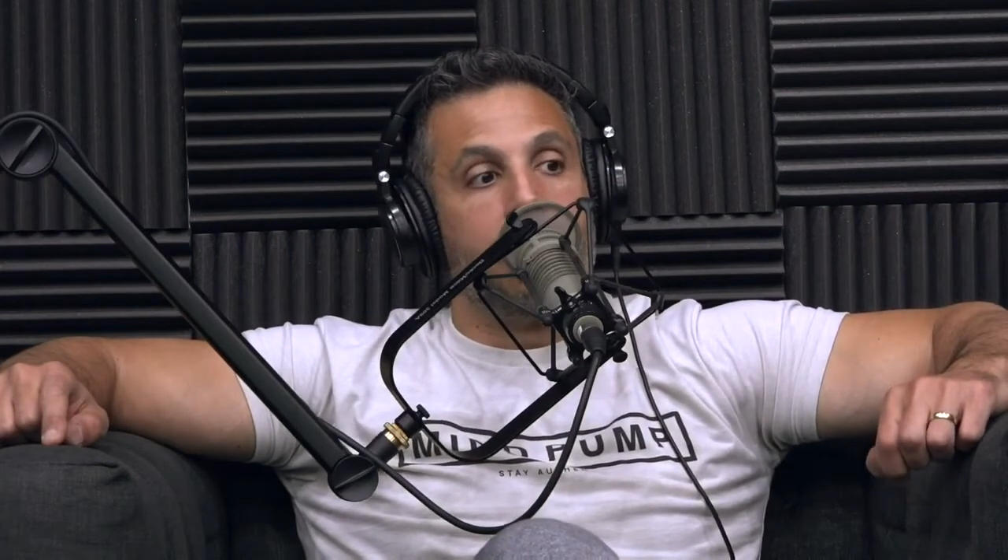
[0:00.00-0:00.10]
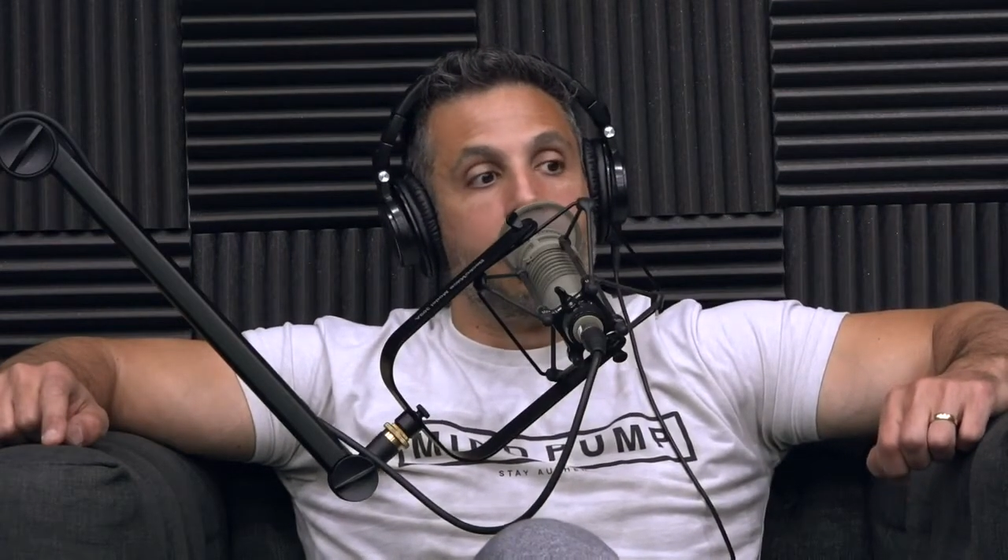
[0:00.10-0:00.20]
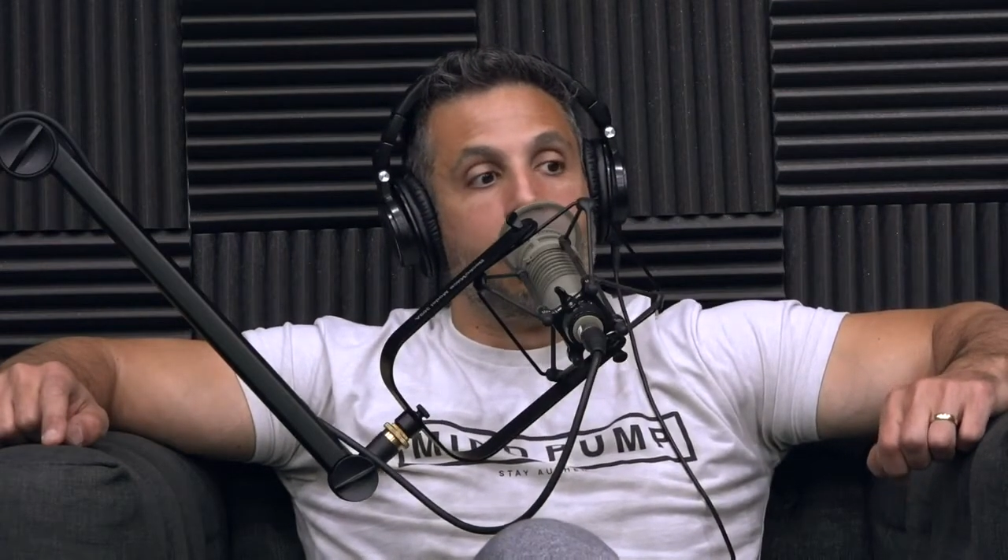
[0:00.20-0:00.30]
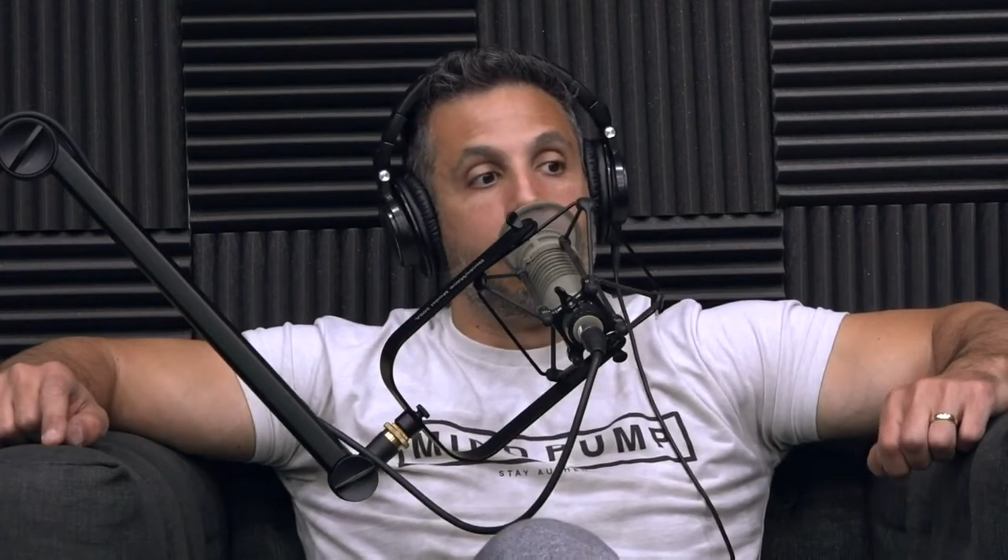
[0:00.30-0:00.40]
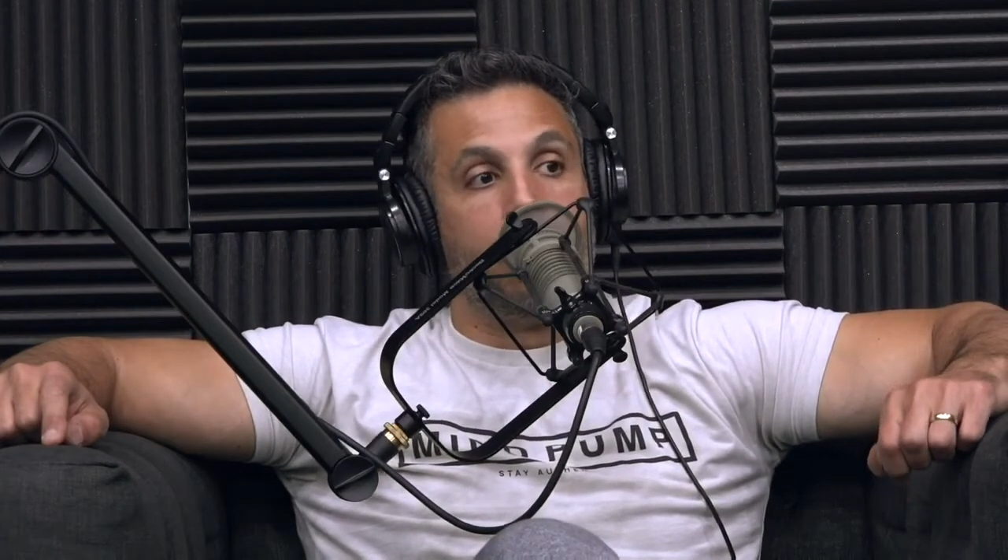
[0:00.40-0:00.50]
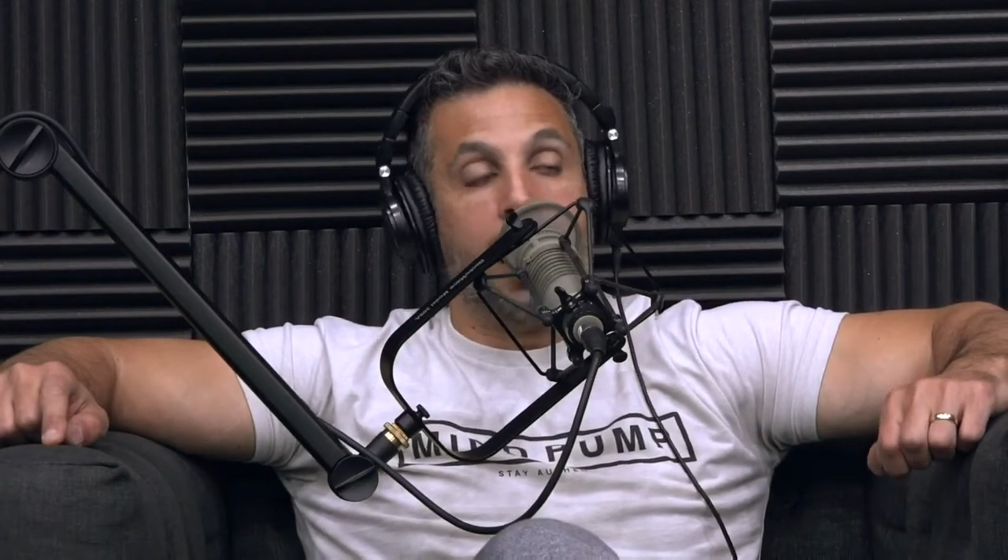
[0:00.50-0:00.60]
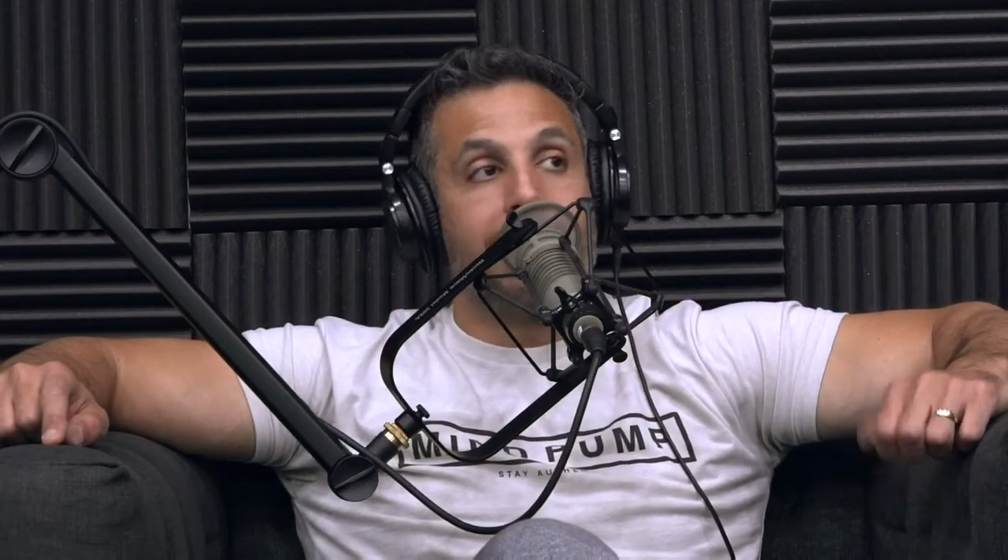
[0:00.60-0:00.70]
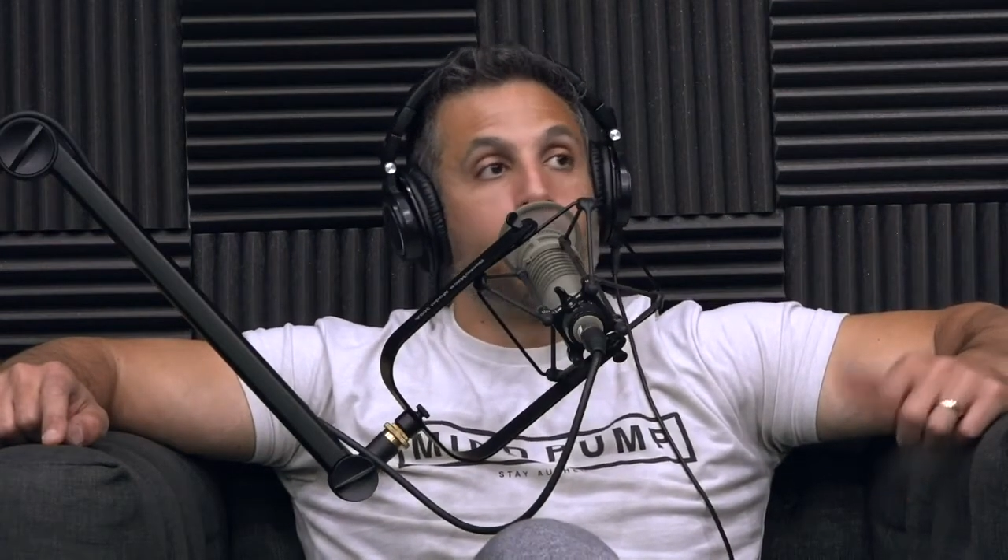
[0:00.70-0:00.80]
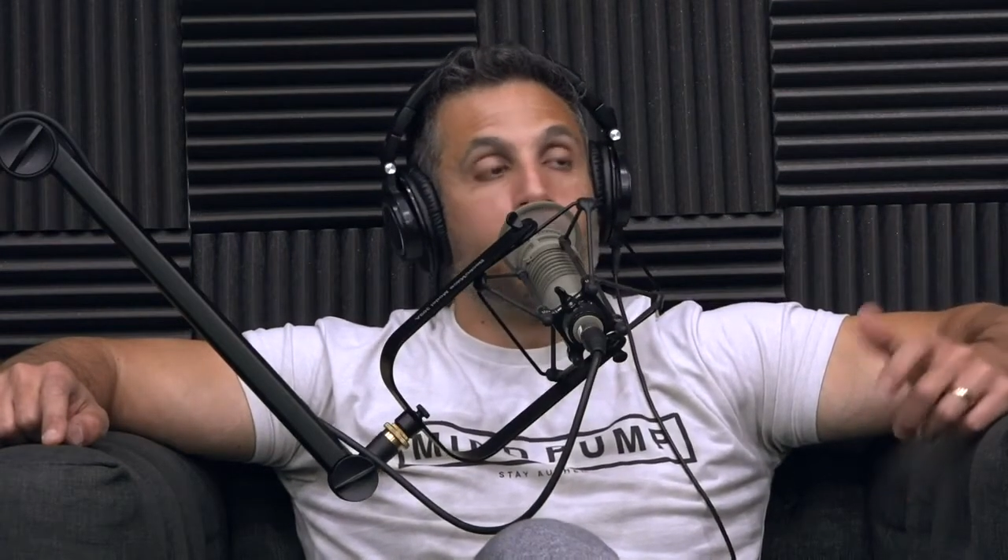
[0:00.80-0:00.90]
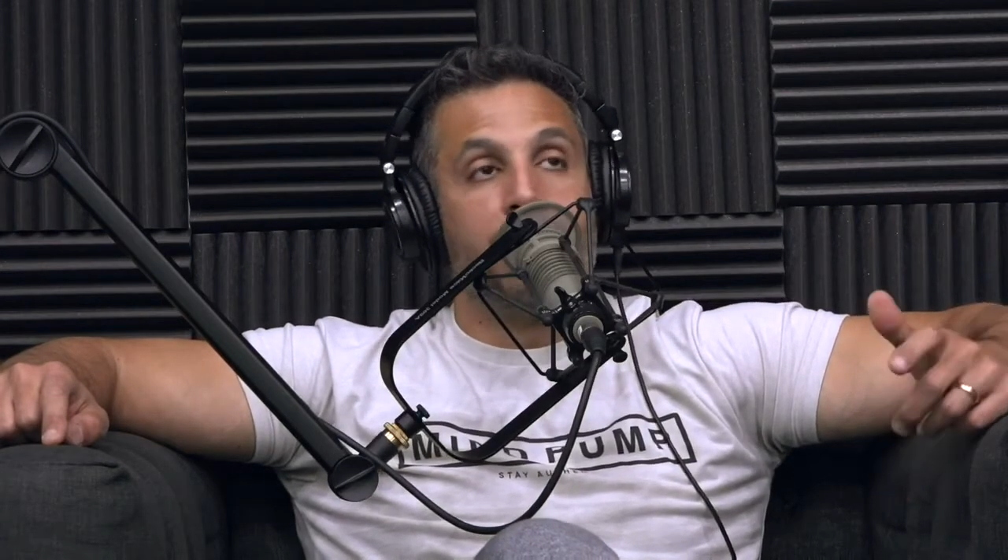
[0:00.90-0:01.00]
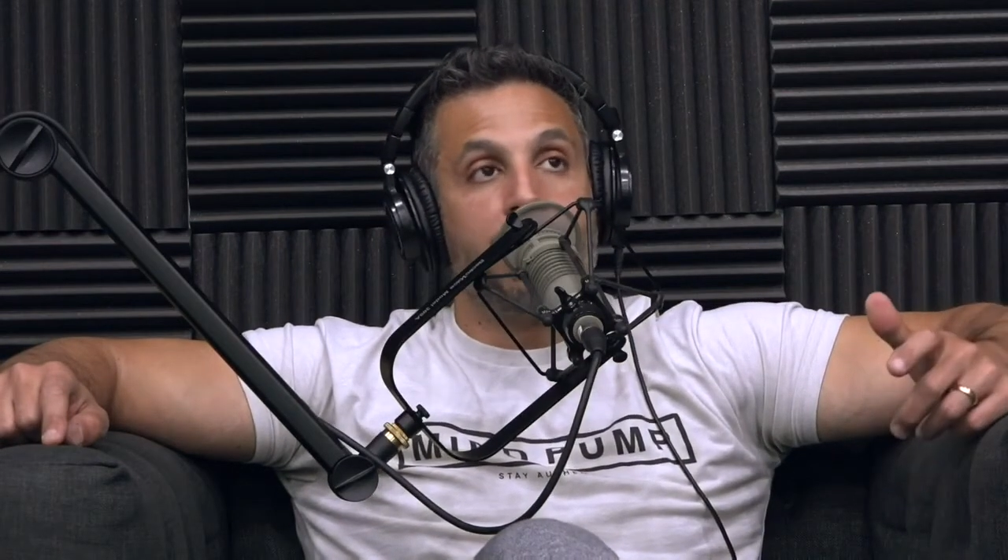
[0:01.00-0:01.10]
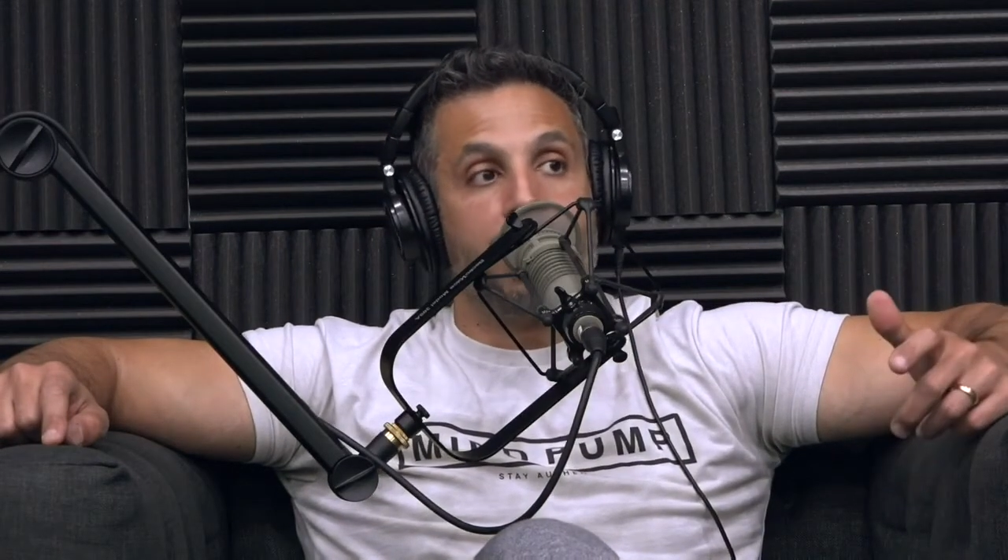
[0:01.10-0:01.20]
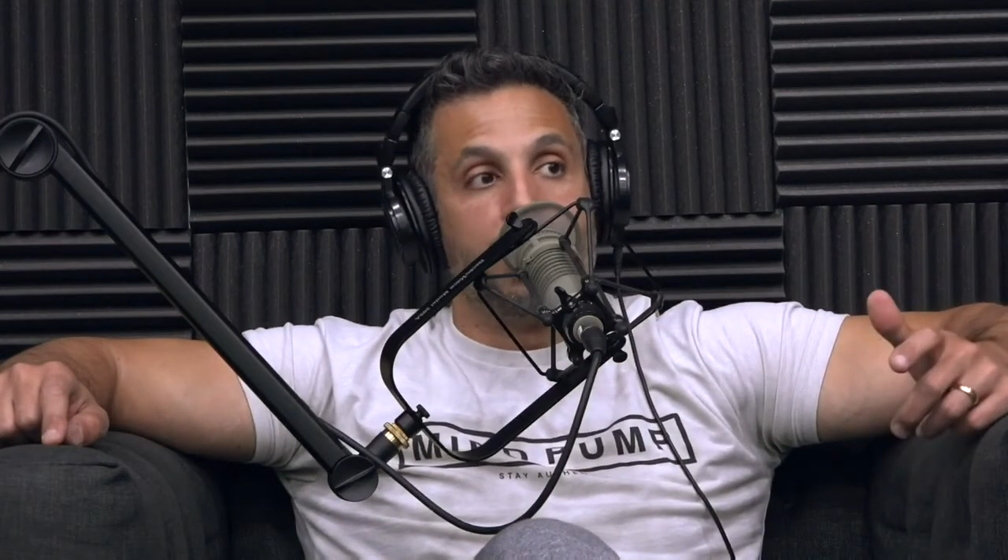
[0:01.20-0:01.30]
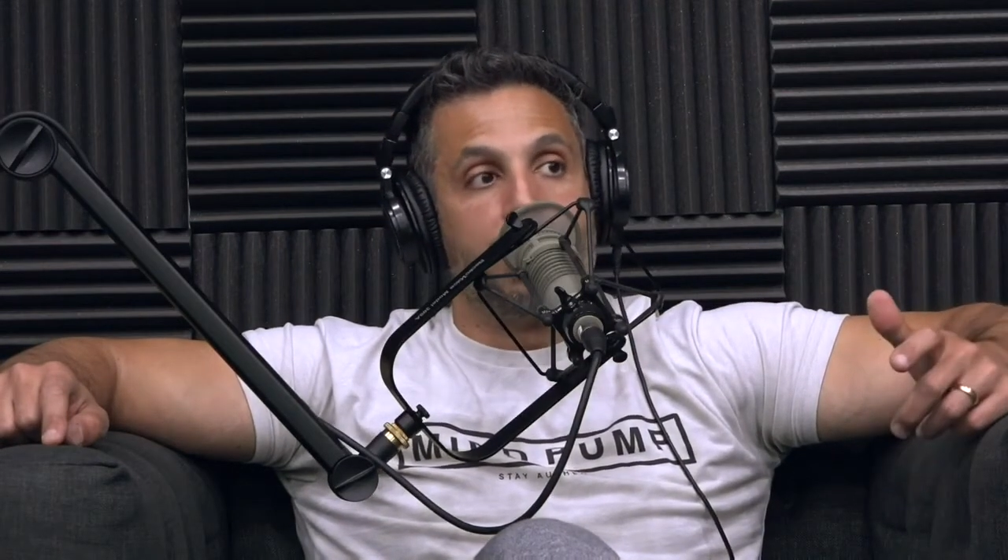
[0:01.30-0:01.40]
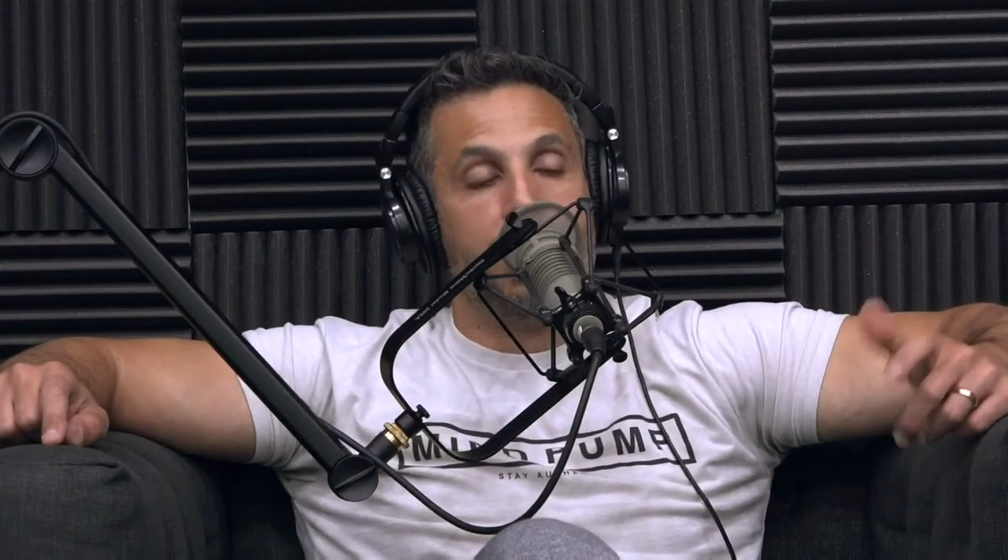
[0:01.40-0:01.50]
lots of
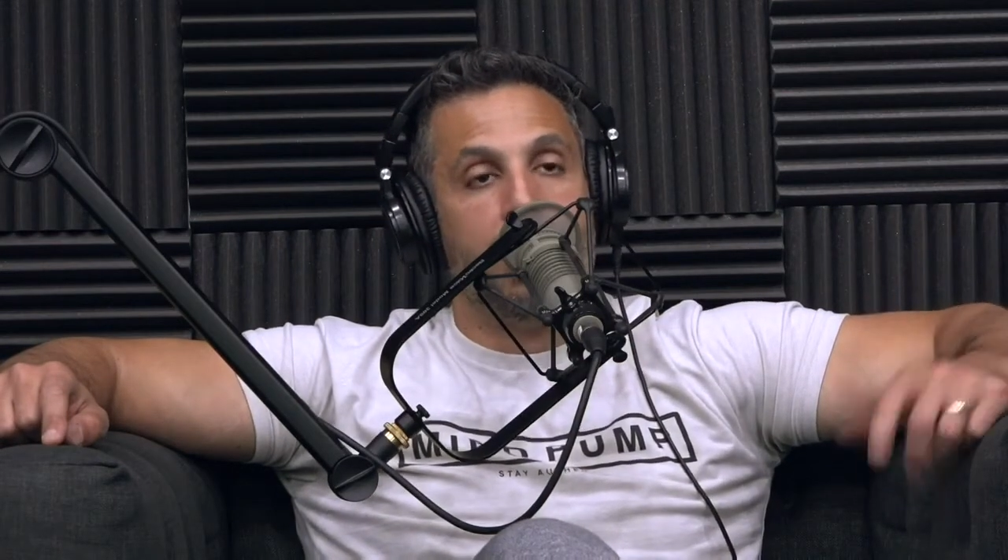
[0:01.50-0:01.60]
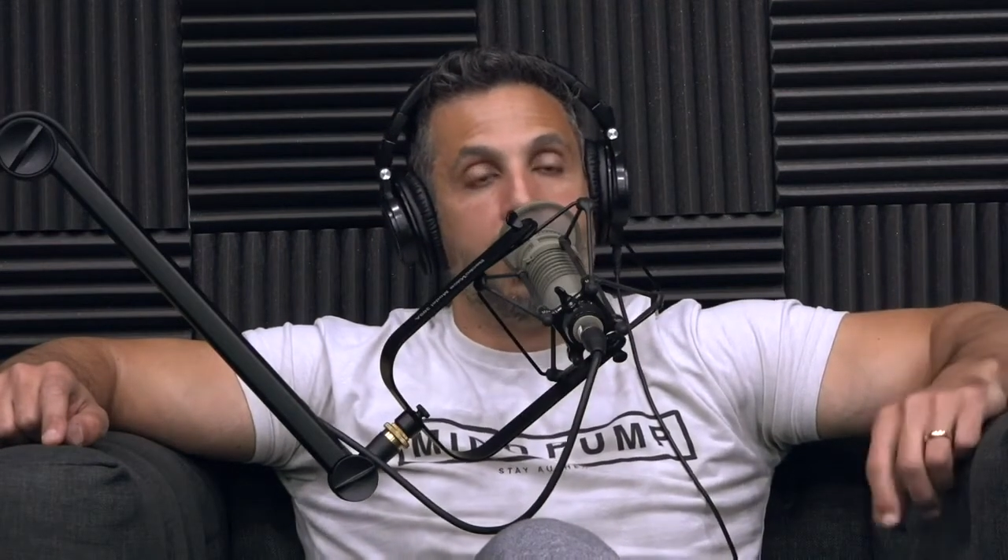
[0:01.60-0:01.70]
resistance.